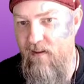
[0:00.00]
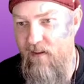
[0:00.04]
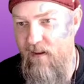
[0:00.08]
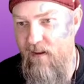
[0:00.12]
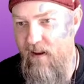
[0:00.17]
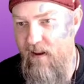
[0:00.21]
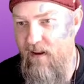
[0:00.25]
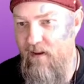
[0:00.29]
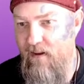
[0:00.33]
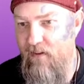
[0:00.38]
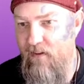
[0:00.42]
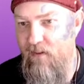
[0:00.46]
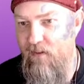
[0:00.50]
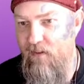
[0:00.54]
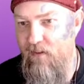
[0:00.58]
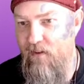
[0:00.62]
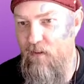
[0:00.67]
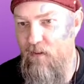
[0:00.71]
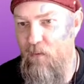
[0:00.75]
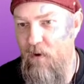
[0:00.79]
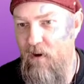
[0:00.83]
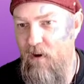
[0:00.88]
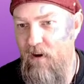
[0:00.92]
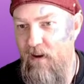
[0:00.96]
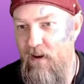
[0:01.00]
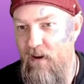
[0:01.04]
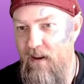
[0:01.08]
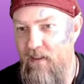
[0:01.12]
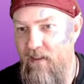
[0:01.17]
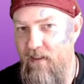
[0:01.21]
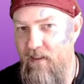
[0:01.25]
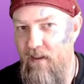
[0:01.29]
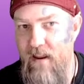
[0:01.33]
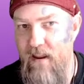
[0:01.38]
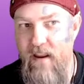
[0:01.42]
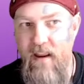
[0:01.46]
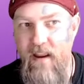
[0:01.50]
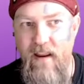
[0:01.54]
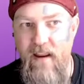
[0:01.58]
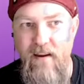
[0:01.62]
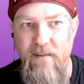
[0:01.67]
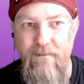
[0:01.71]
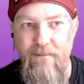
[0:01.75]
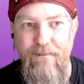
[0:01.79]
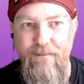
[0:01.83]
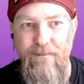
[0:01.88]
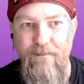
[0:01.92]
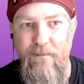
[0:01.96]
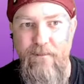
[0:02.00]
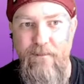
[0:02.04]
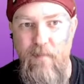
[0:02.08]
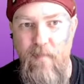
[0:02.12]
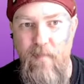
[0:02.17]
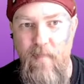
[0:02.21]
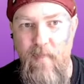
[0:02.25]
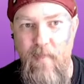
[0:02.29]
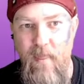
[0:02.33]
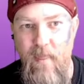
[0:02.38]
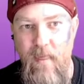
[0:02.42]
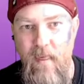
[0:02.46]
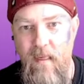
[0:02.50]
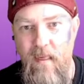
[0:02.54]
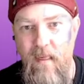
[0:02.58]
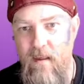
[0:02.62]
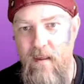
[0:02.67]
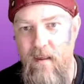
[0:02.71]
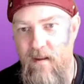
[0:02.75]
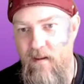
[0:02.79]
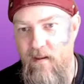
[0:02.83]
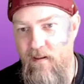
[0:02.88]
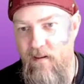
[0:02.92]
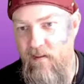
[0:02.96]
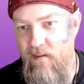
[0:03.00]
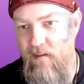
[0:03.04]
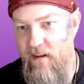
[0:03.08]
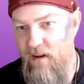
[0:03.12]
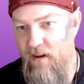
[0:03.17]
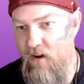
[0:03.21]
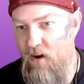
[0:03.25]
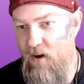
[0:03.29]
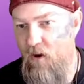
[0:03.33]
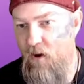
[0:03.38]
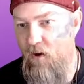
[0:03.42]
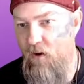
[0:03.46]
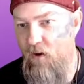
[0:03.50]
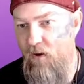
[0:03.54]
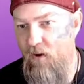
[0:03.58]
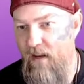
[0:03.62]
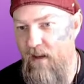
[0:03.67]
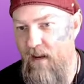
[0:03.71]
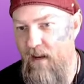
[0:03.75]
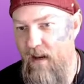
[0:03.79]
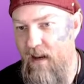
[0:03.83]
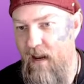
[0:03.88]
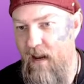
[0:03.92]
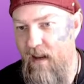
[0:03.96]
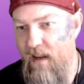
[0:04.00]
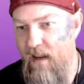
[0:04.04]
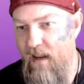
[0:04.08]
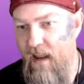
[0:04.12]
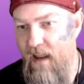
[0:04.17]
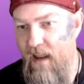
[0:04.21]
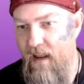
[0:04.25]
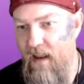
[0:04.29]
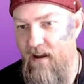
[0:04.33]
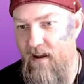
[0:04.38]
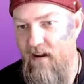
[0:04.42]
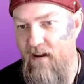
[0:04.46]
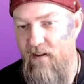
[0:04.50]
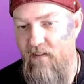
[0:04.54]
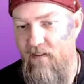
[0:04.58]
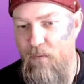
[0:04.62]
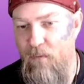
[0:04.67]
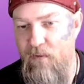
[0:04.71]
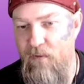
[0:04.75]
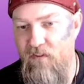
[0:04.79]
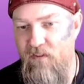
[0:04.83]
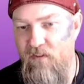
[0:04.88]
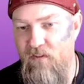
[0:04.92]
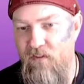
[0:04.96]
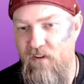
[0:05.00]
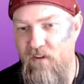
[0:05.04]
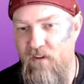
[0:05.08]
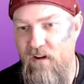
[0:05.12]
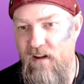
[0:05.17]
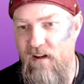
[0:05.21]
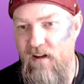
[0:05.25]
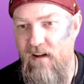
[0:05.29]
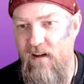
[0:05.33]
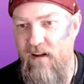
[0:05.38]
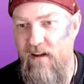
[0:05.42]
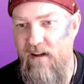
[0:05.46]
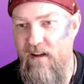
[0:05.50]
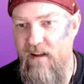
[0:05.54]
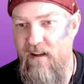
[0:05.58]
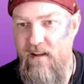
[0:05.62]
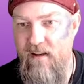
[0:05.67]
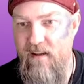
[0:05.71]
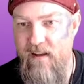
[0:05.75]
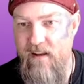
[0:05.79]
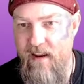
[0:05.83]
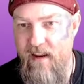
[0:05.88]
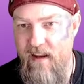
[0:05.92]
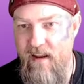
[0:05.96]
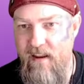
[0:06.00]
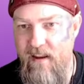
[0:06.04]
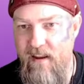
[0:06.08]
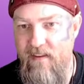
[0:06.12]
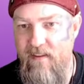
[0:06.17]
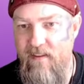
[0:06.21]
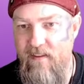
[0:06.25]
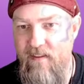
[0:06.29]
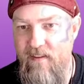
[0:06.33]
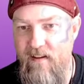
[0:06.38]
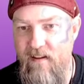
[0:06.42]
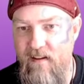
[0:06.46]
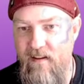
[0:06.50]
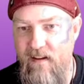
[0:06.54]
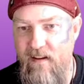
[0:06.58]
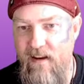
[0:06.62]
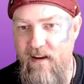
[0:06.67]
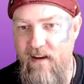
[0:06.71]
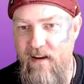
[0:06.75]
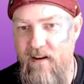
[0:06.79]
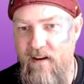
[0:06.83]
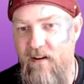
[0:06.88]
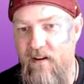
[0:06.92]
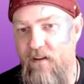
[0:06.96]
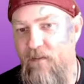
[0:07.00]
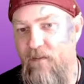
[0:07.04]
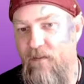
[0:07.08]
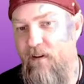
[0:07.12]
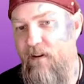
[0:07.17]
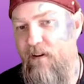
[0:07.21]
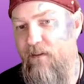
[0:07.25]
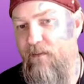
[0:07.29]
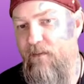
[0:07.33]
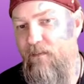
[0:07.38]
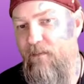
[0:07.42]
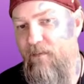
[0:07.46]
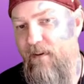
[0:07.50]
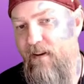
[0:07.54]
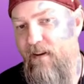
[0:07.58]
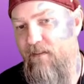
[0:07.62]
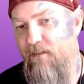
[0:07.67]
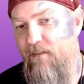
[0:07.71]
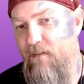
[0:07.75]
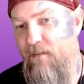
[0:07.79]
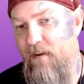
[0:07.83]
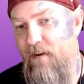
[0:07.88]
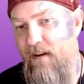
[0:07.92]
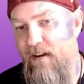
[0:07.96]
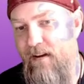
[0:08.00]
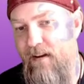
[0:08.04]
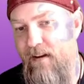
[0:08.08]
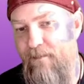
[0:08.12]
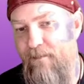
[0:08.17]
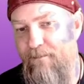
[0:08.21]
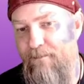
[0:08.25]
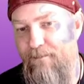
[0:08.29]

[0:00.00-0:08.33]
into the whirly thingy. The curling chaos with Sean in the lead. Oh, no, never mind.